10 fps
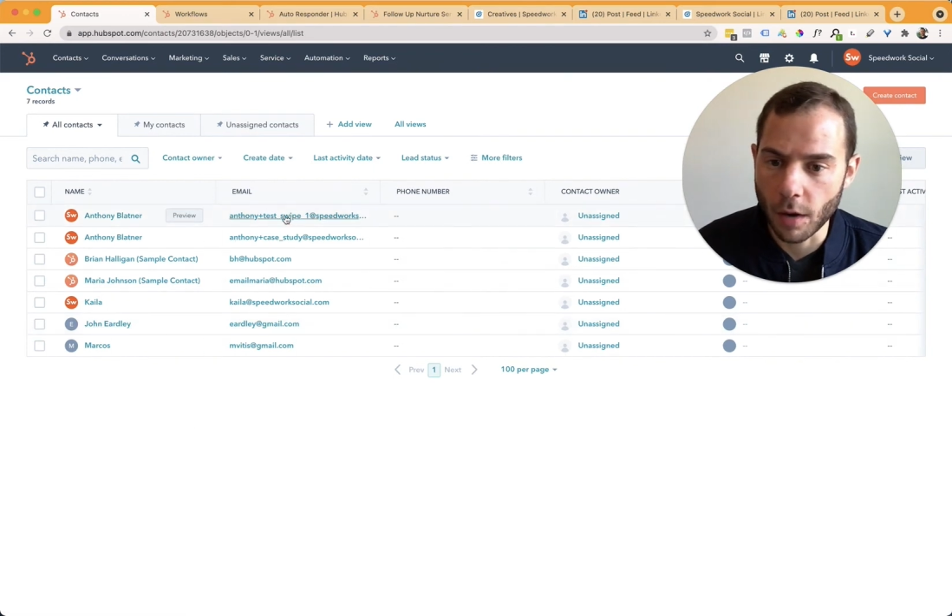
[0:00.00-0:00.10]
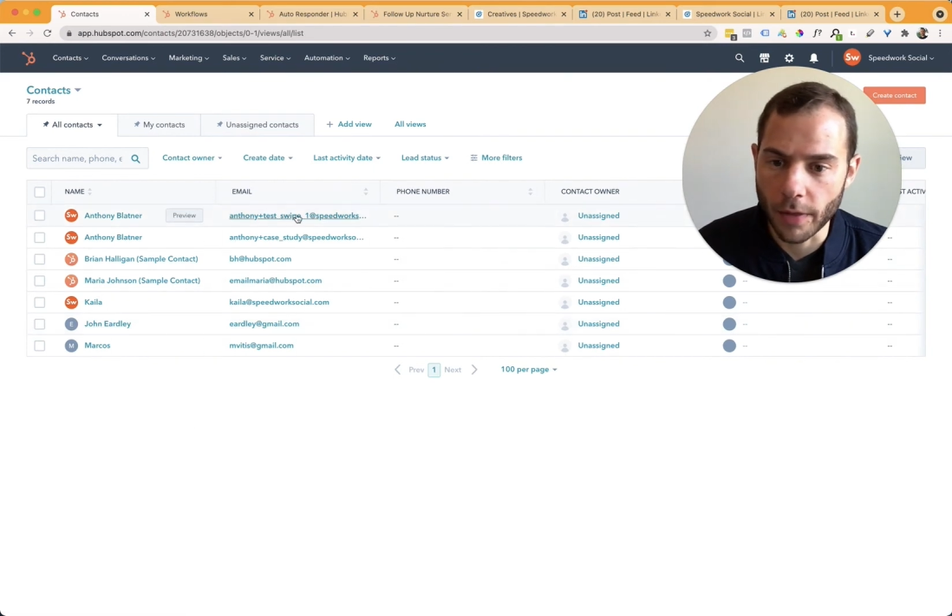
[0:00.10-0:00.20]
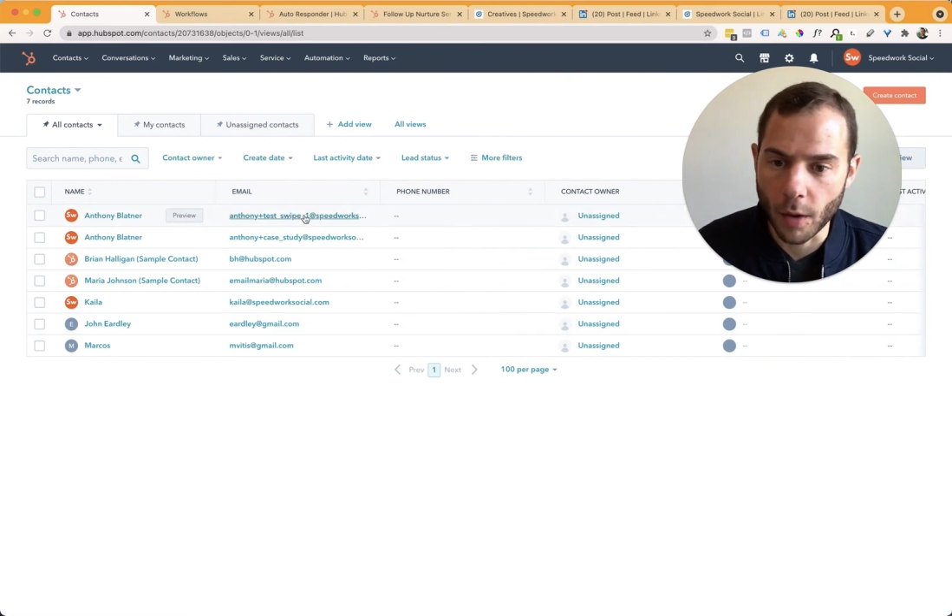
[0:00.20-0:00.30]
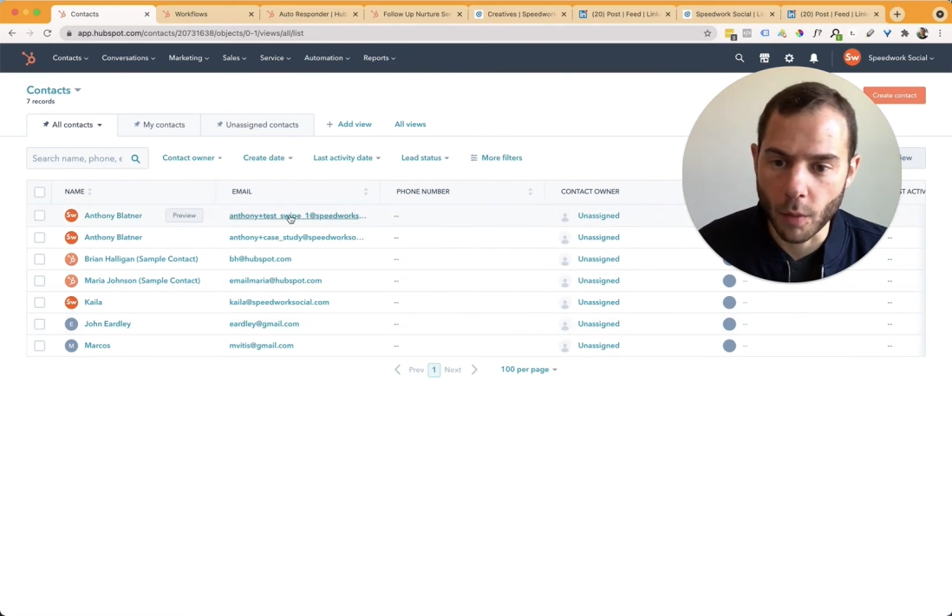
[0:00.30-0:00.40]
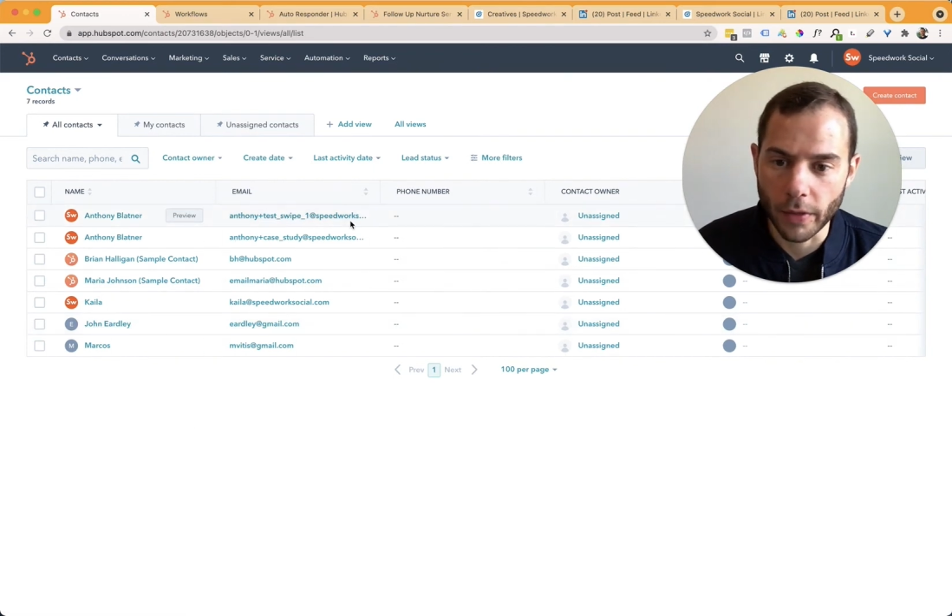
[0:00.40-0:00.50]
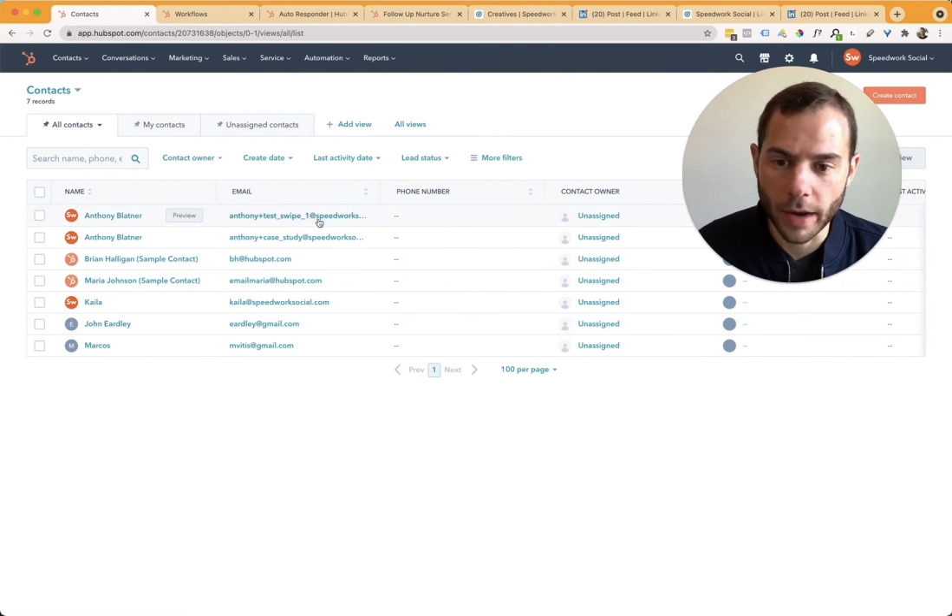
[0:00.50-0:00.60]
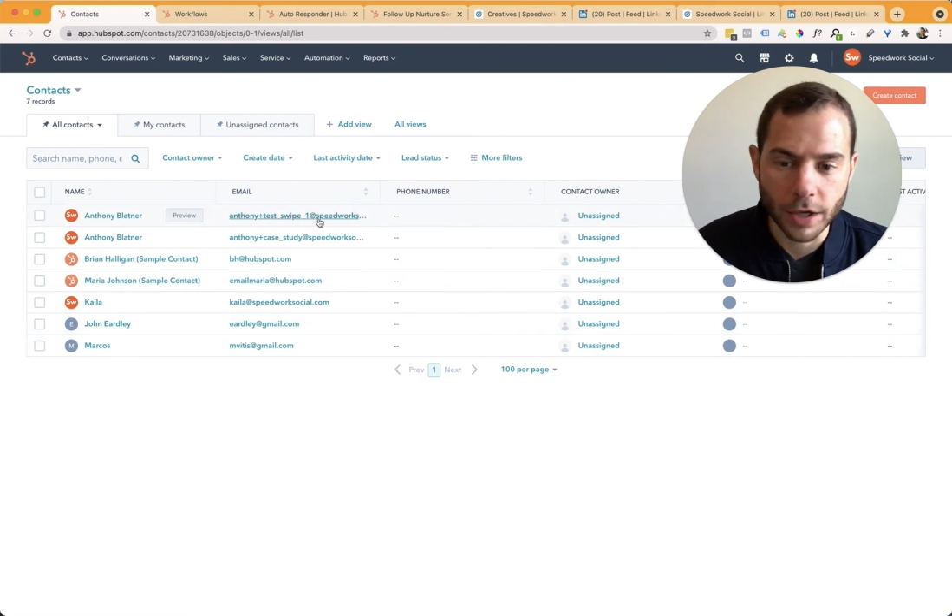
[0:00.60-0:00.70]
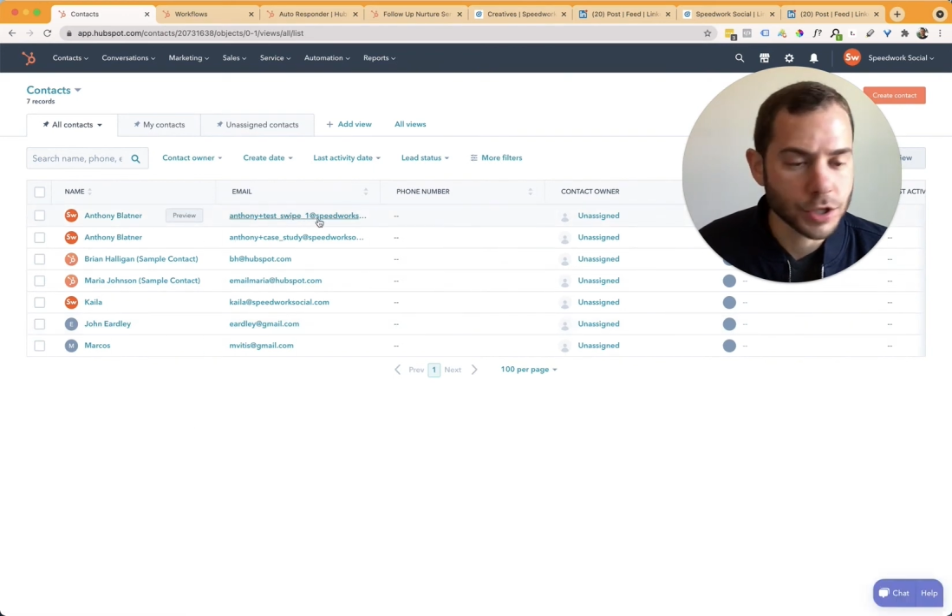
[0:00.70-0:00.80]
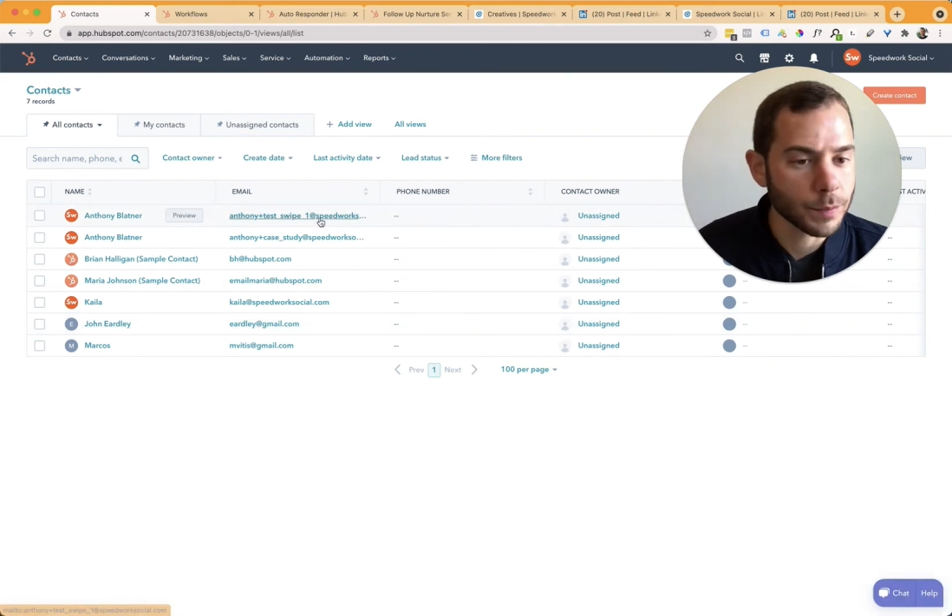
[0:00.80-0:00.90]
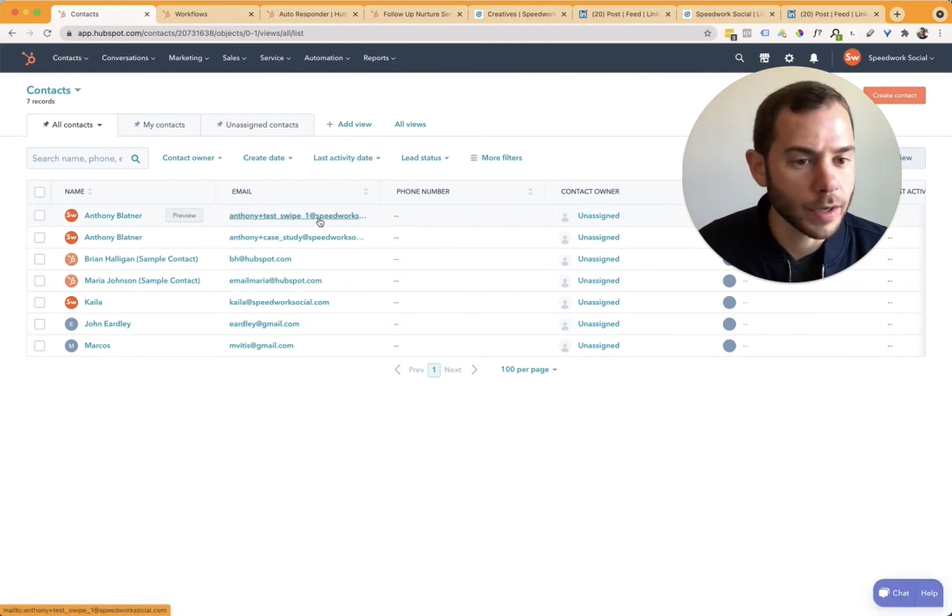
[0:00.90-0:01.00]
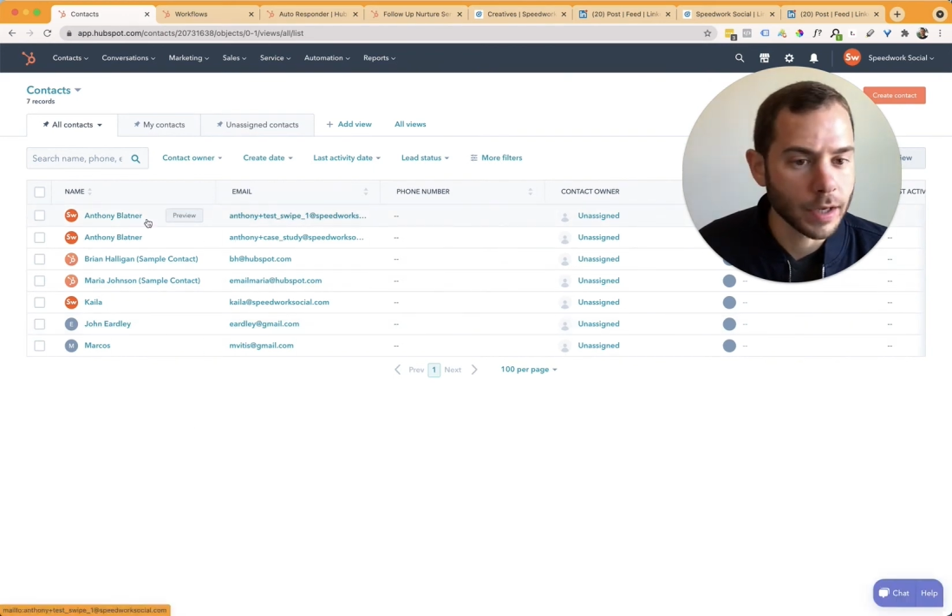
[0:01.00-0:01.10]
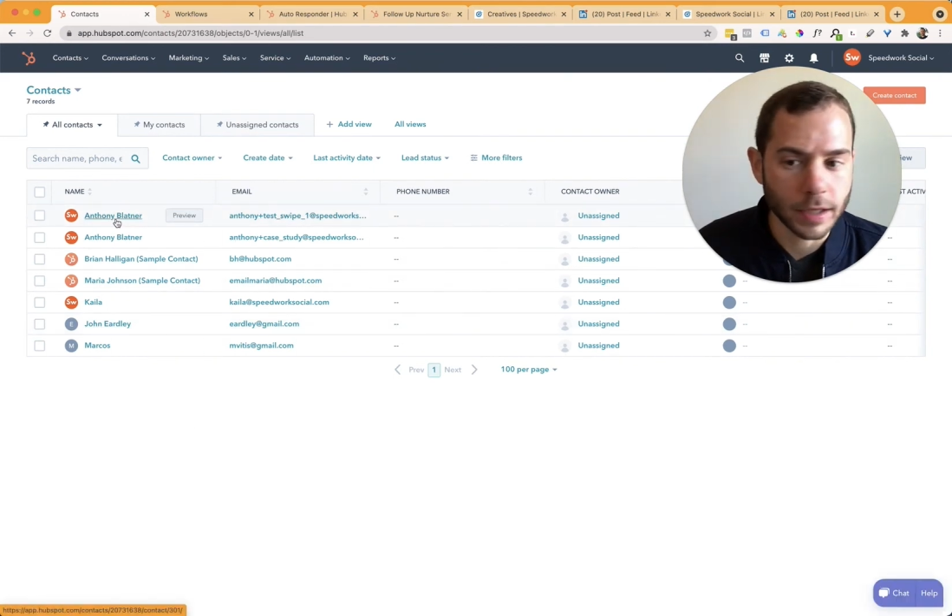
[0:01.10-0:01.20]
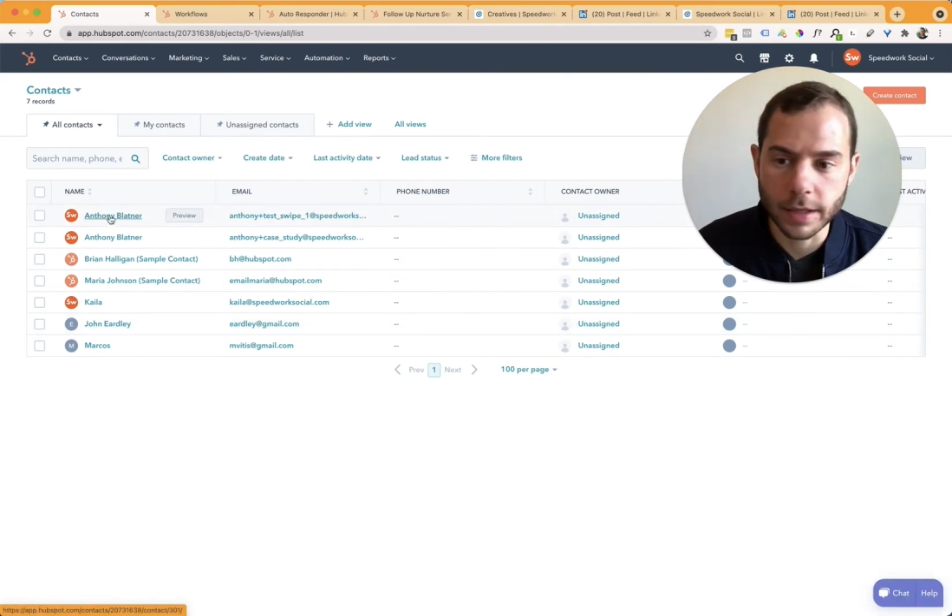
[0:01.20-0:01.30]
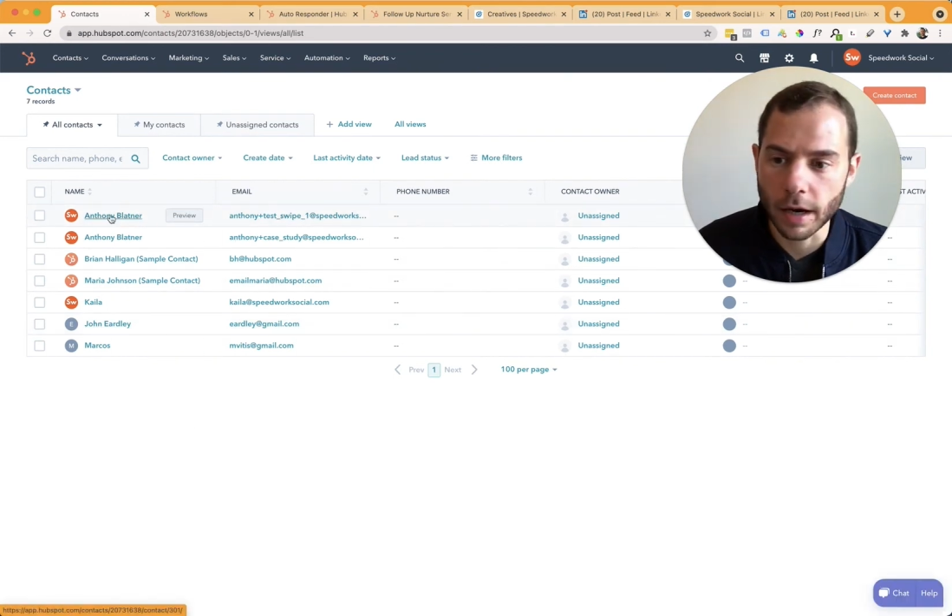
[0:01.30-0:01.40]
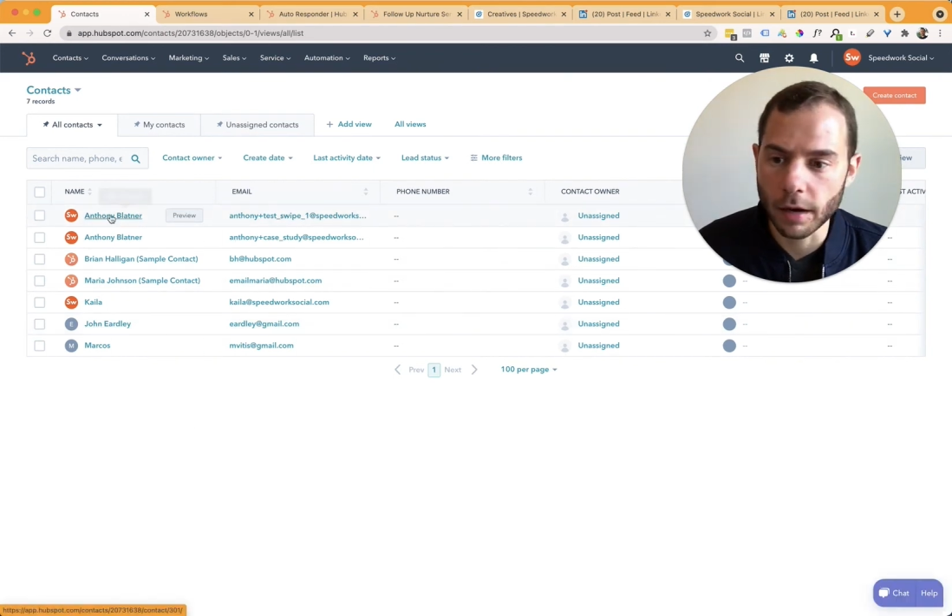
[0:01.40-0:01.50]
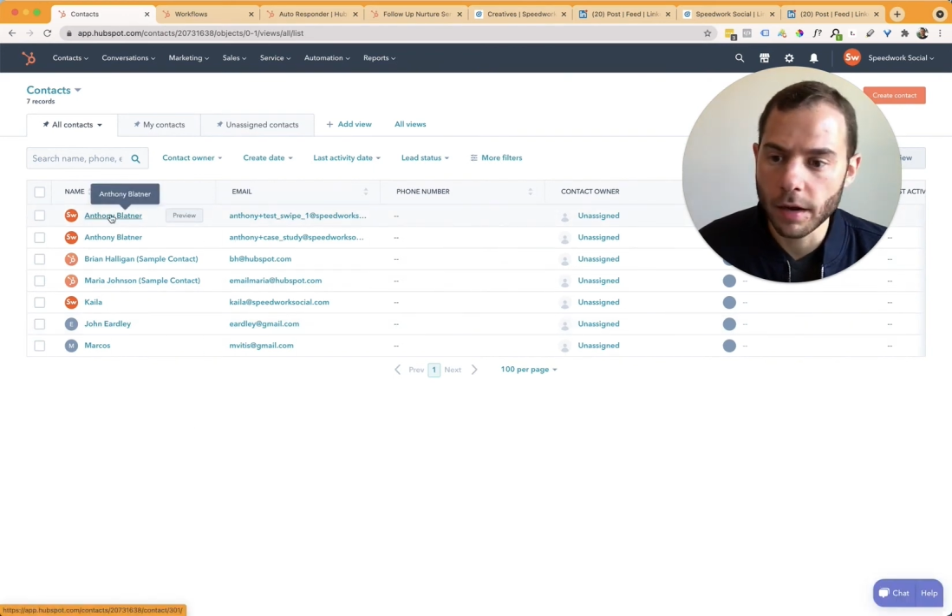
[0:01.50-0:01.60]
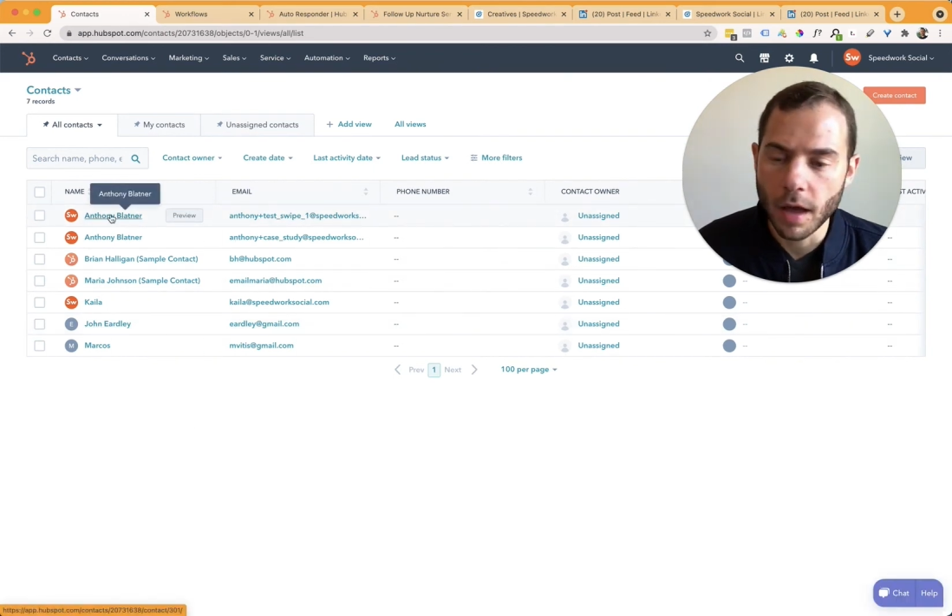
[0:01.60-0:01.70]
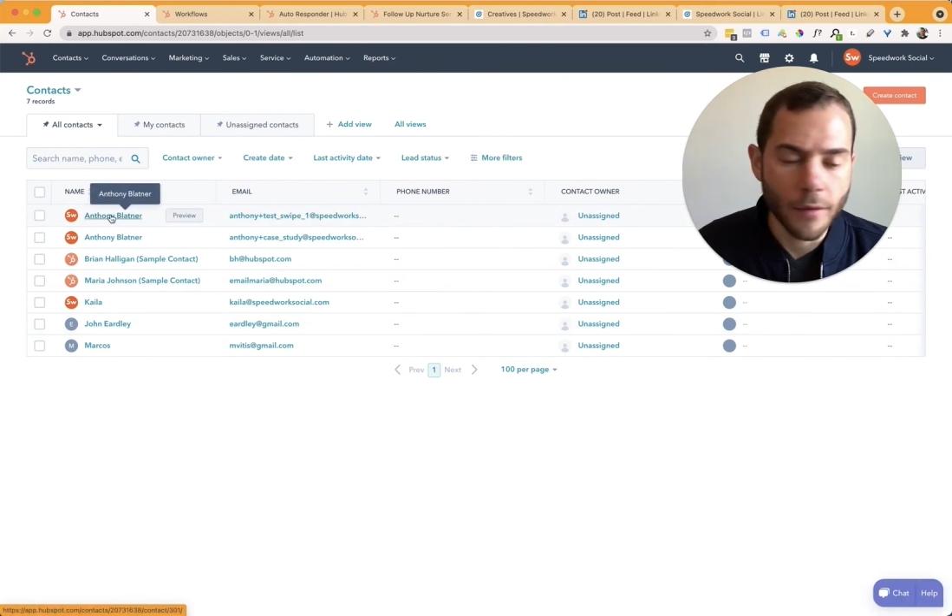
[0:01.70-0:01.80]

and that one that I just submitted is there.